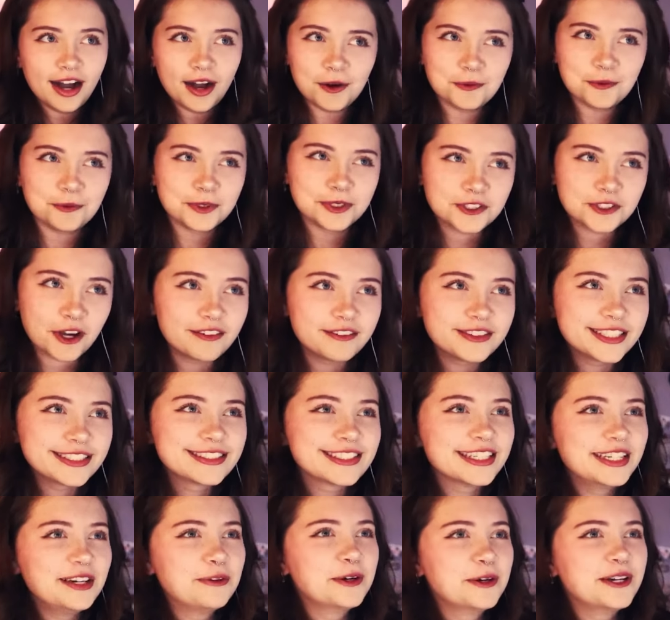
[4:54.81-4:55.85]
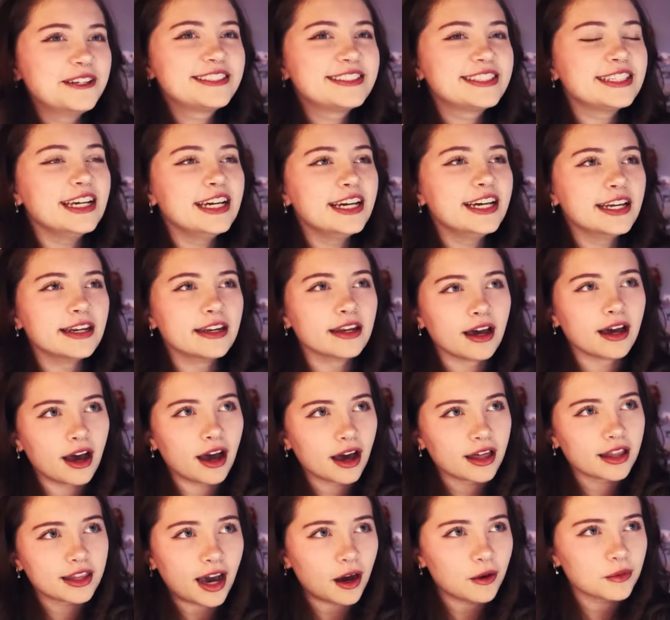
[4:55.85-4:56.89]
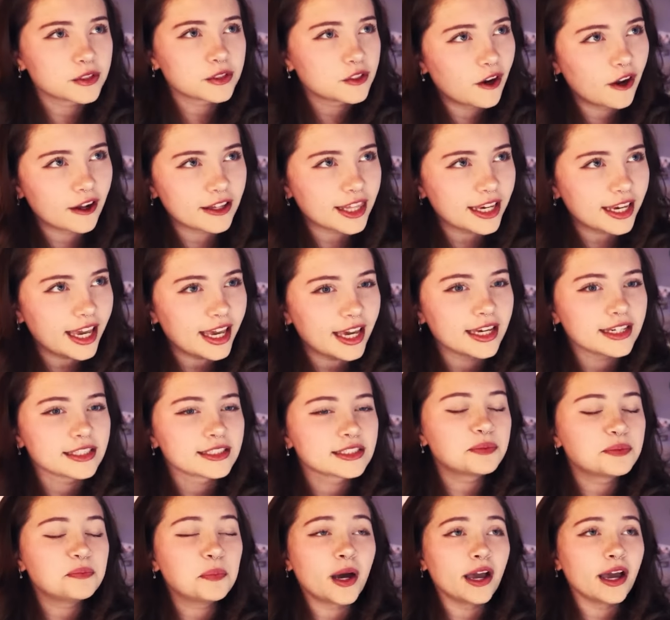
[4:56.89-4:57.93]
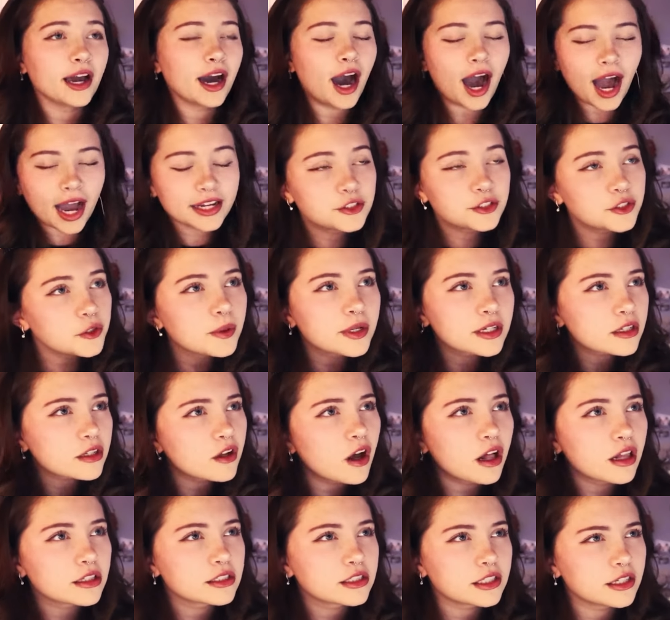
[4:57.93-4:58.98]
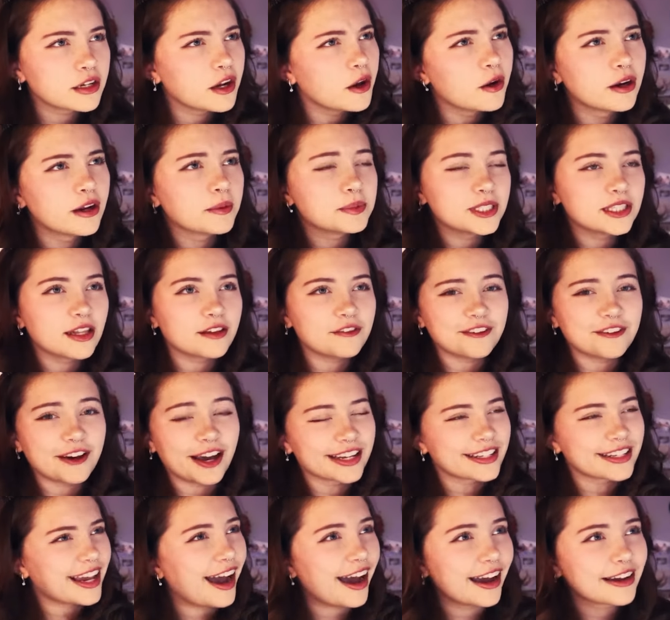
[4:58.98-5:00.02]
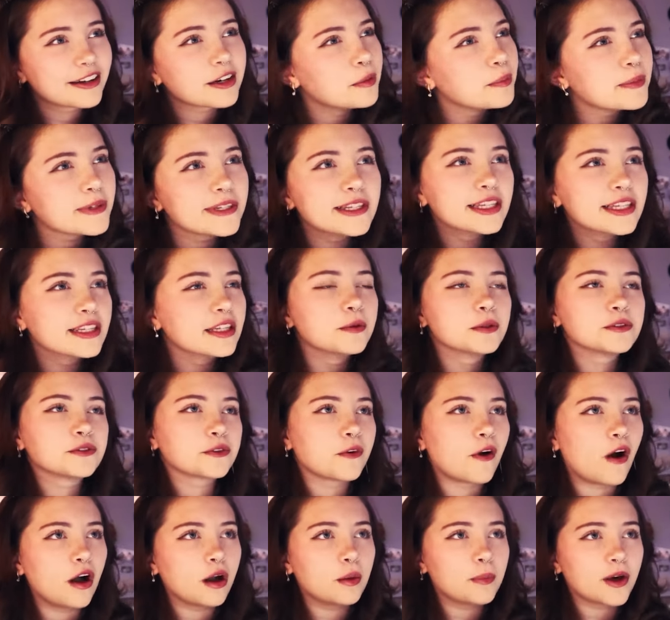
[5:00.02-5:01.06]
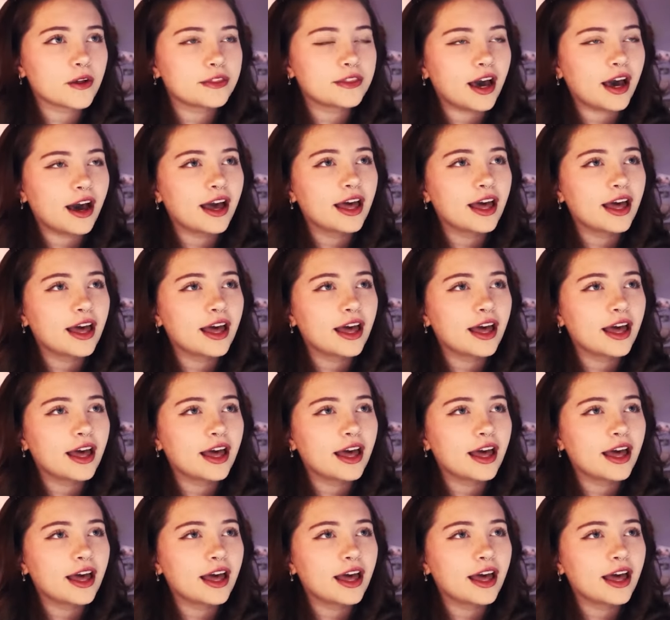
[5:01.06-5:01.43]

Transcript: which obviously we've seen that was not the case. But I do acknowledge and own up to the fact I completely was wrong about that.